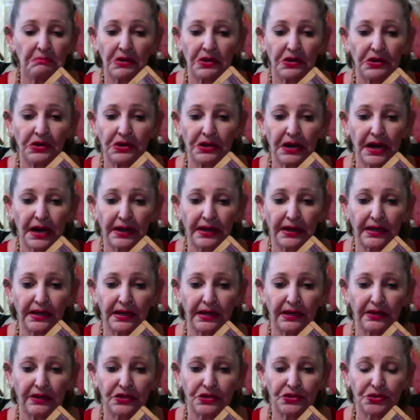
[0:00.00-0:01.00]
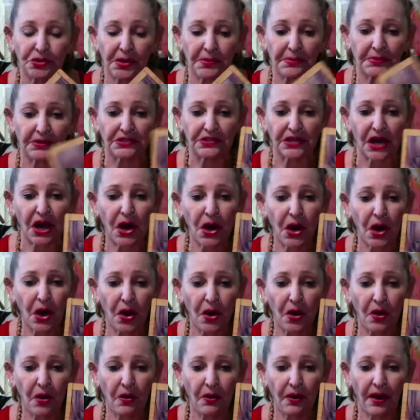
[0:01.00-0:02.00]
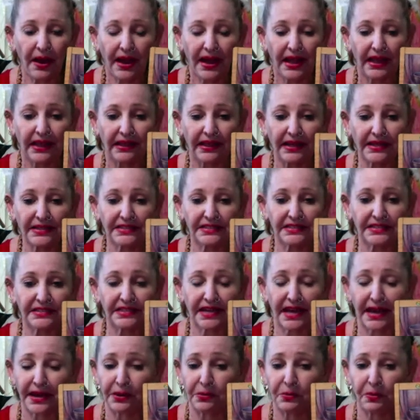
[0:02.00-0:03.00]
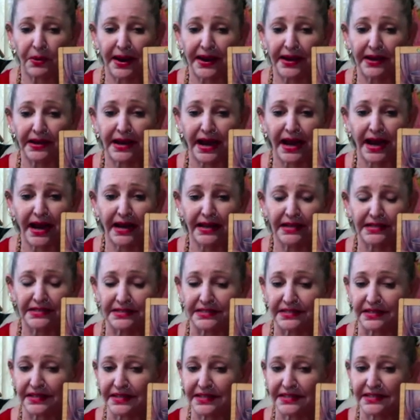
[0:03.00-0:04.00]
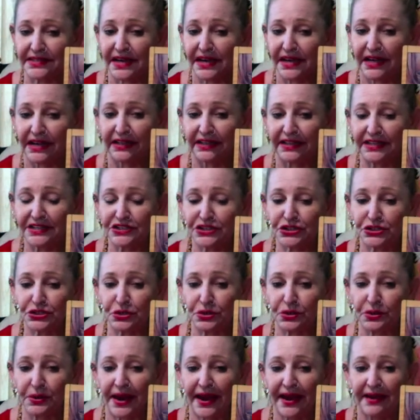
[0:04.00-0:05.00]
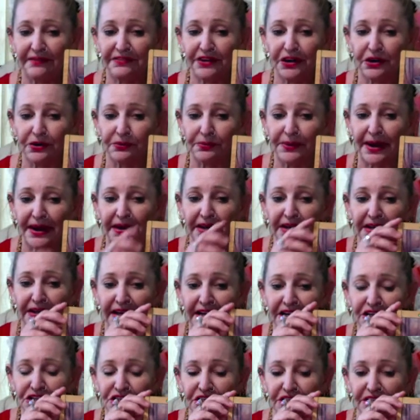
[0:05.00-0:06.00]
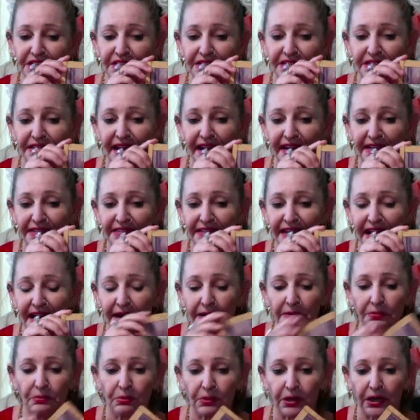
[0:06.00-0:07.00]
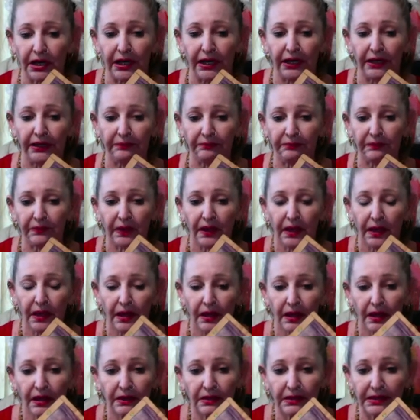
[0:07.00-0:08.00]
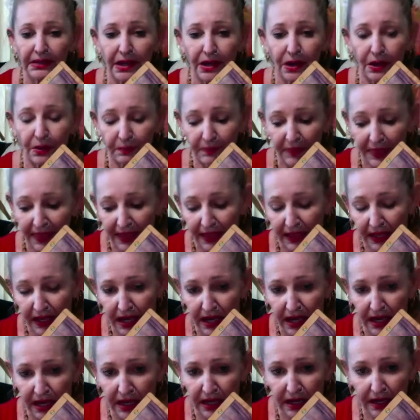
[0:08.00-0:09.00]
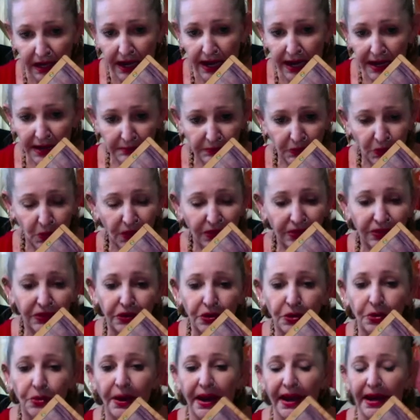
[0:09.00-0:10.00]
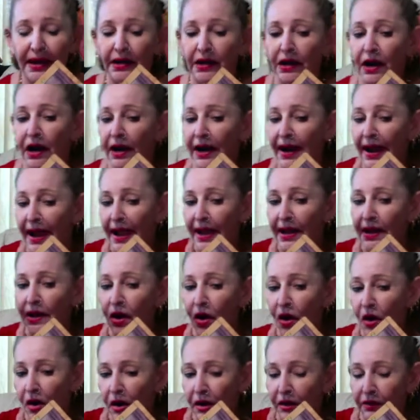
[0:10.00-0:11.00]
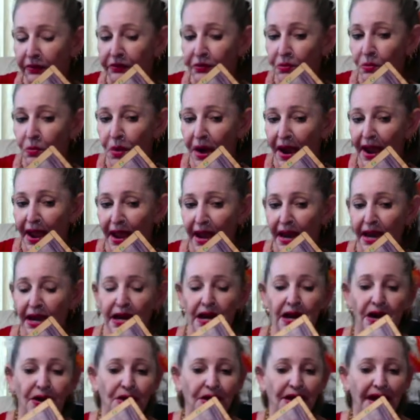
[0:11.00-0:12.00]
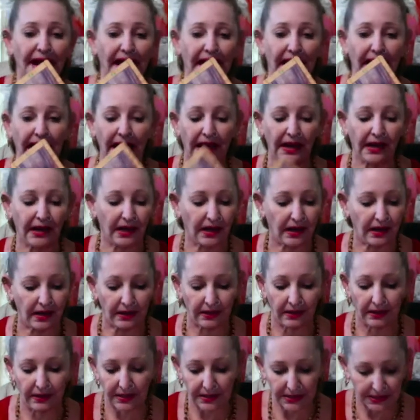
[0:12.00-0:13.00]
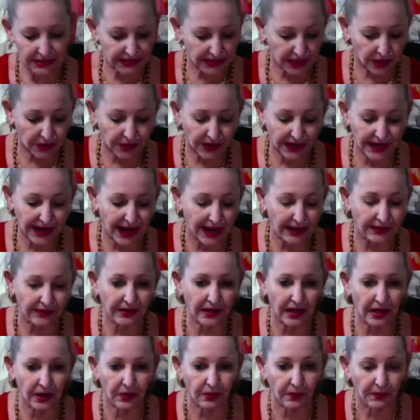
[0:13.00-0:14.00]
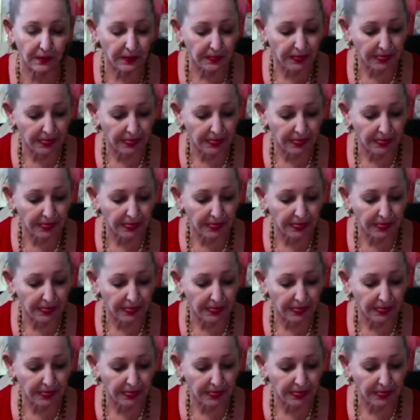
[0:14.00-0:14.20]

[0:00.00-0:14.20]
you're not getting the dreamers. Oh, let's get away guns. Let's let's do heavier regulations. Next day, right? Eh, nope. Uh, I'm with you, NRA, all the way, okay? Uh, so, yeah, no,